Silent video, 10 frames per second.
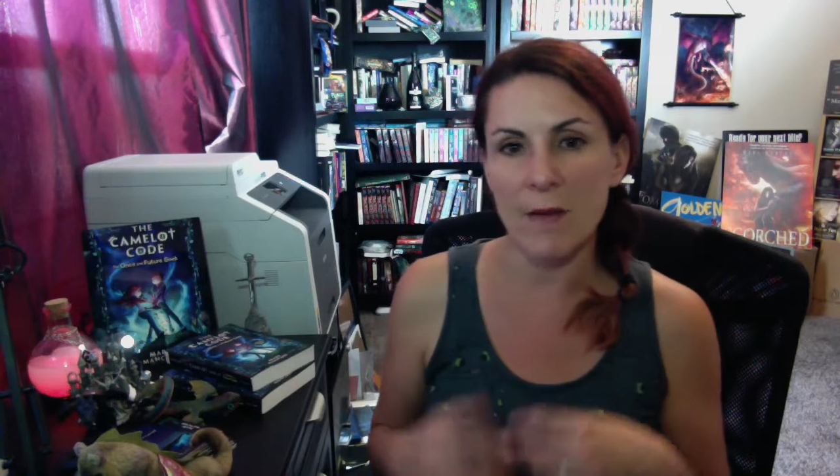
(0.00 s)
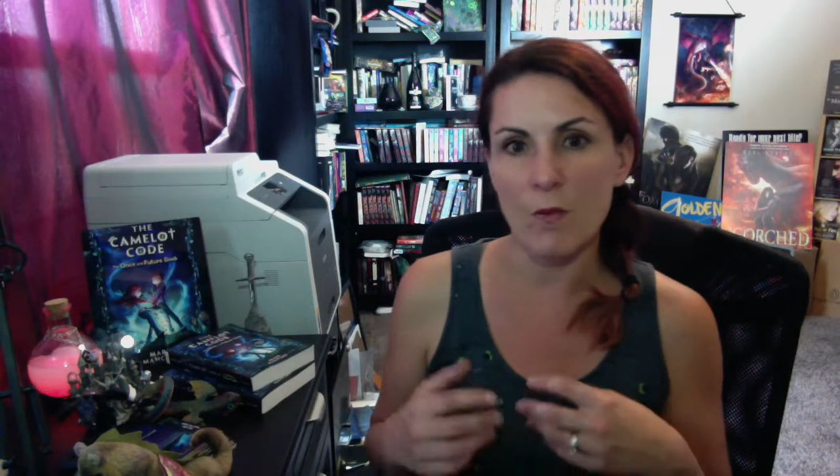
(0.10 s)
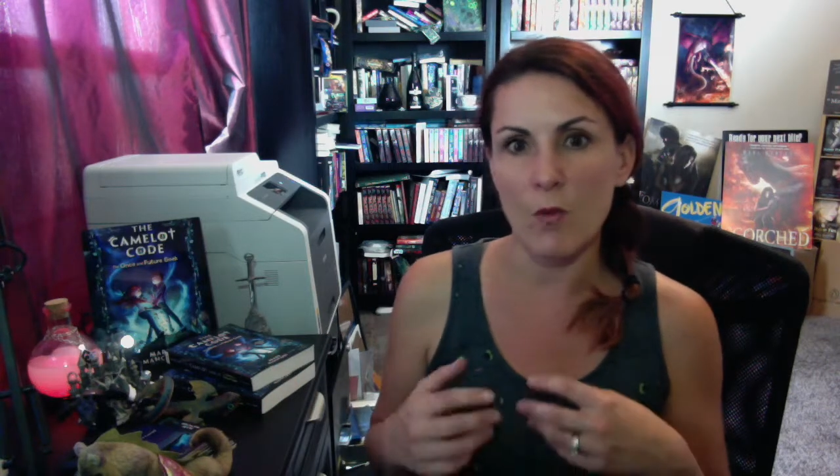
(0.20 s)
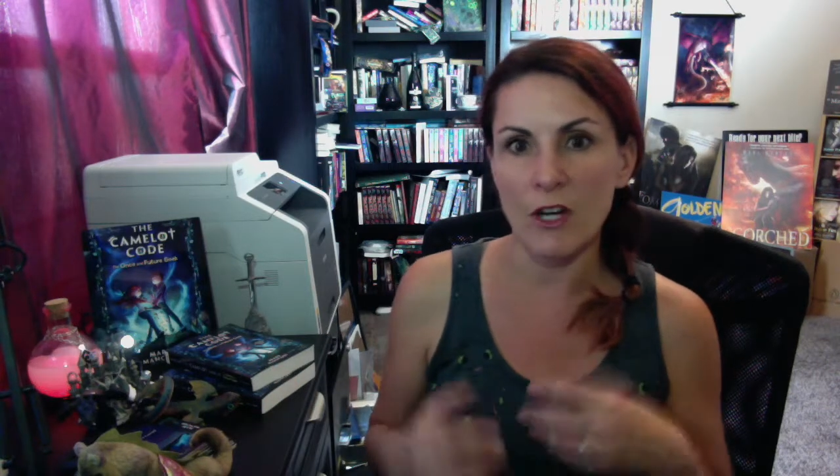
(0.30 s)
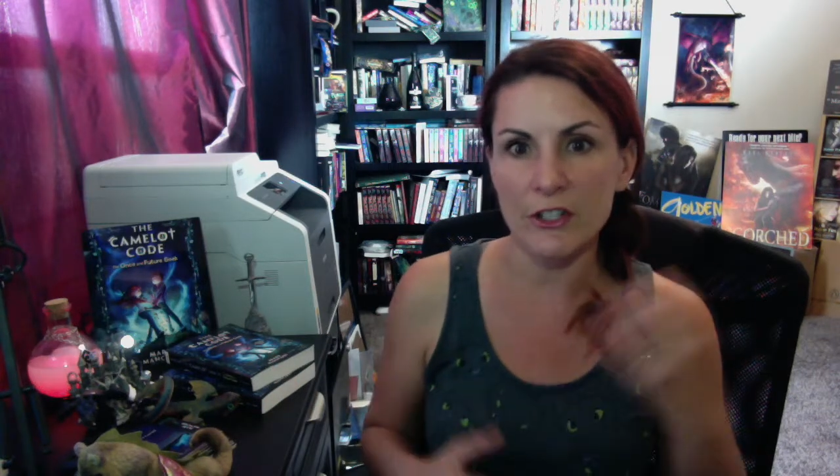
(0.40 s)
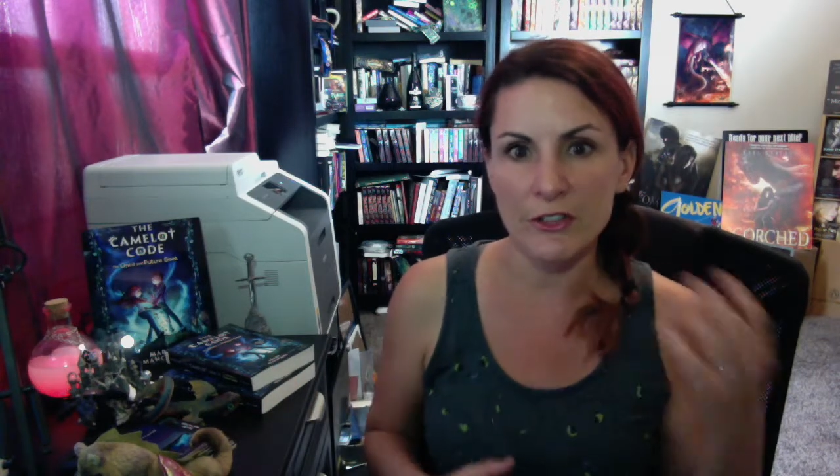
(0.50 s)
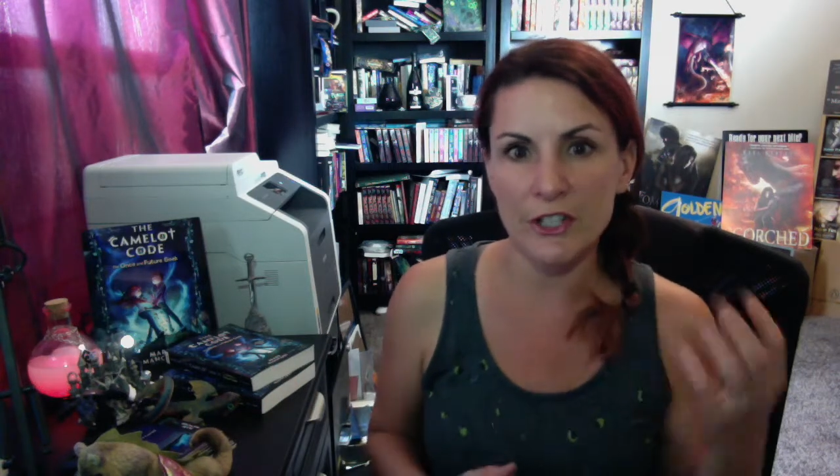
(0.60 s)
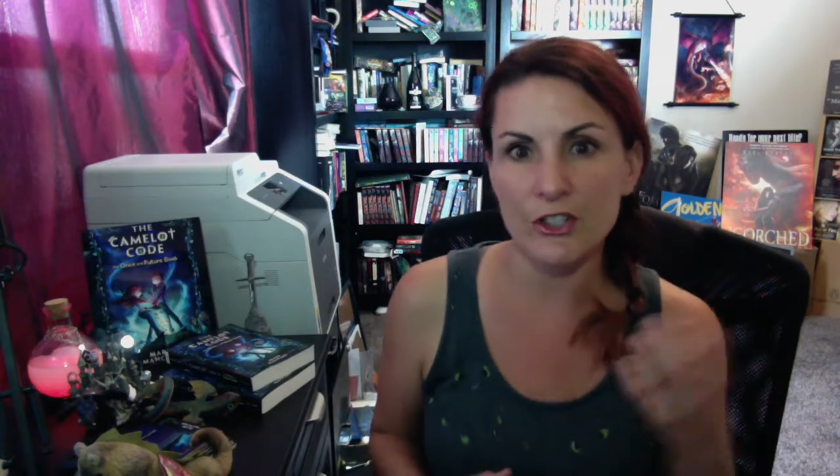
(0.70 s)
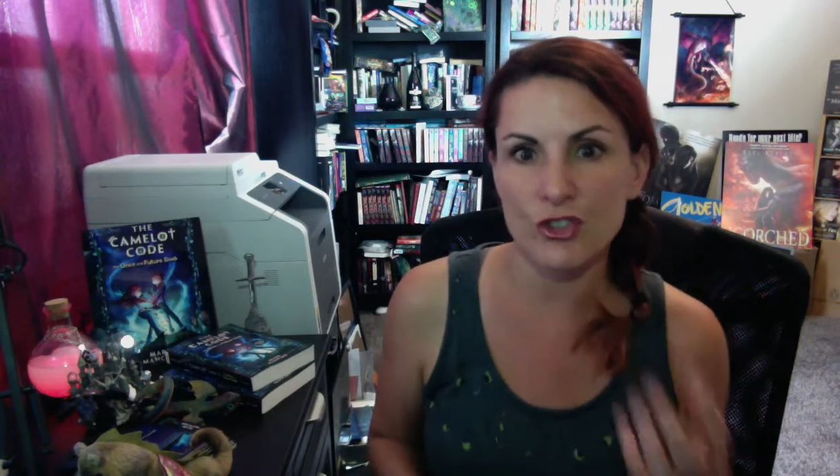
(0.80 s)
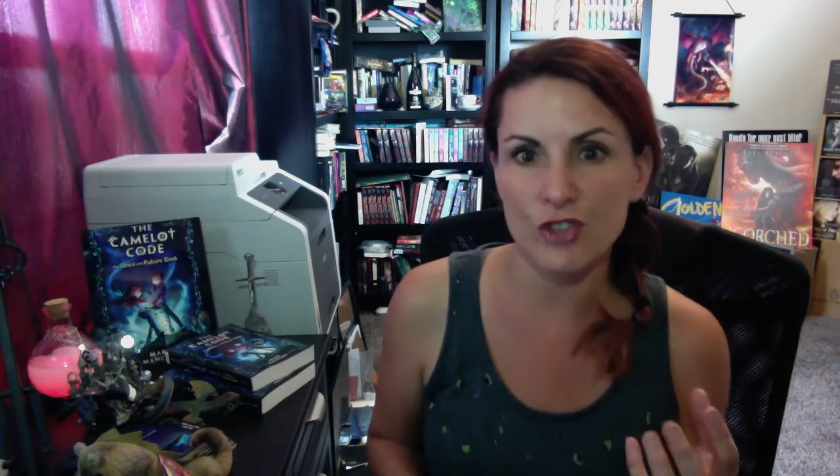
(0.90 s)
What are
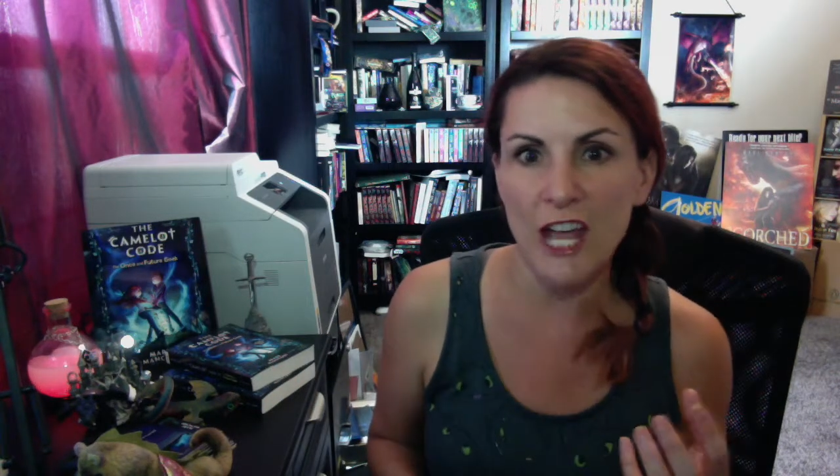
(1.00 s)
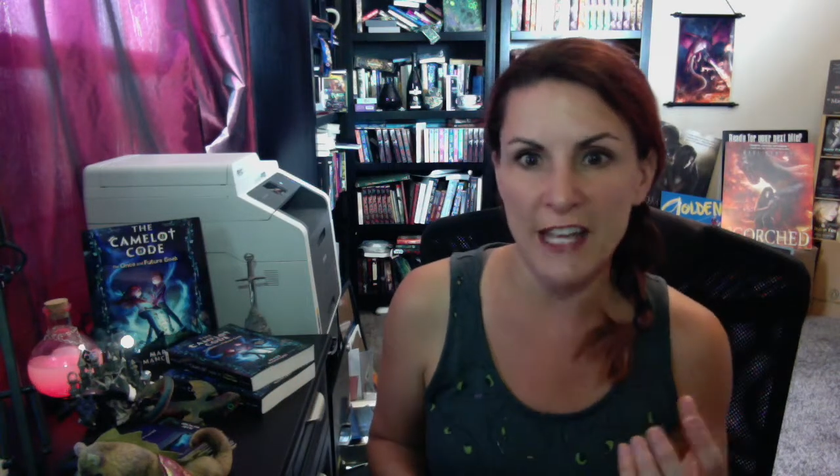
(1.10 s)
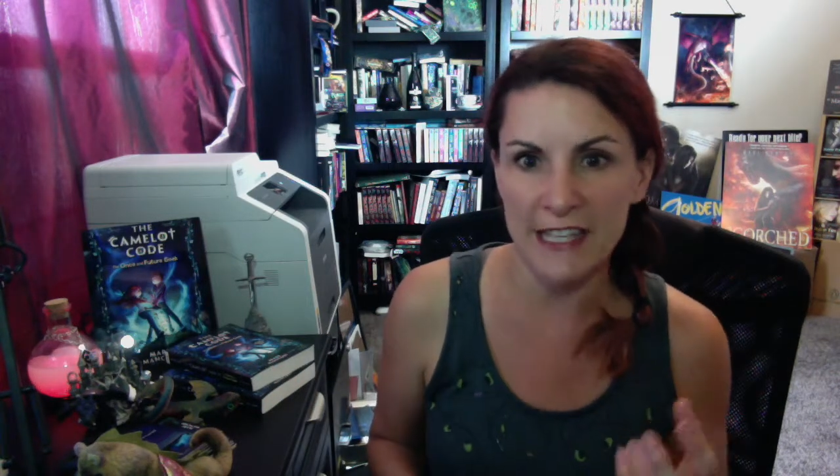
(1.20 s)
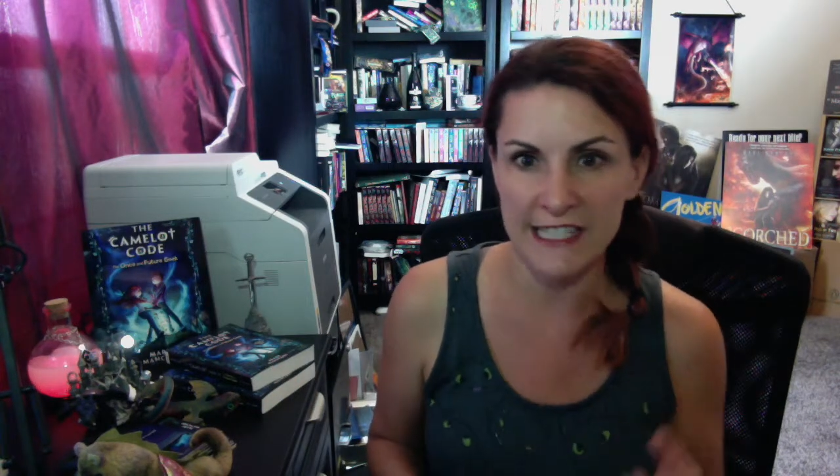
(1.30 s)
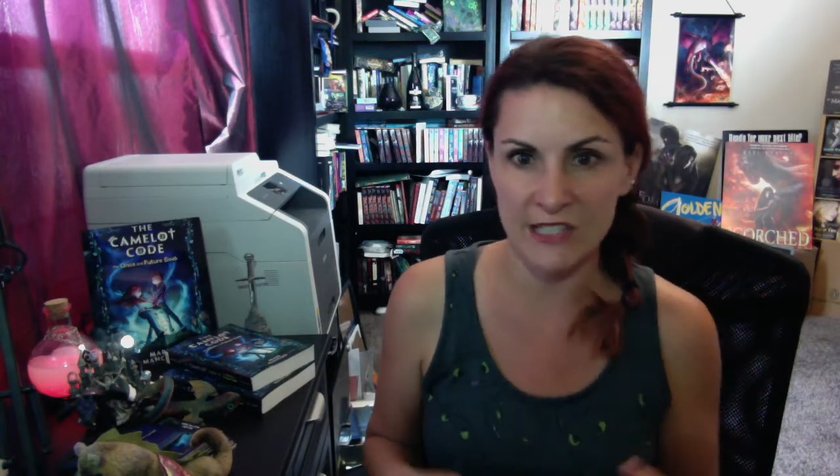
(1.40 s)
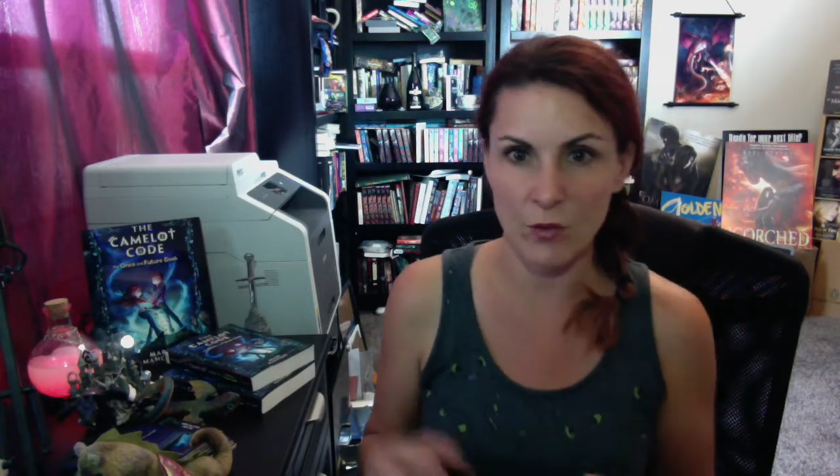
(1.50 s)
their strengths?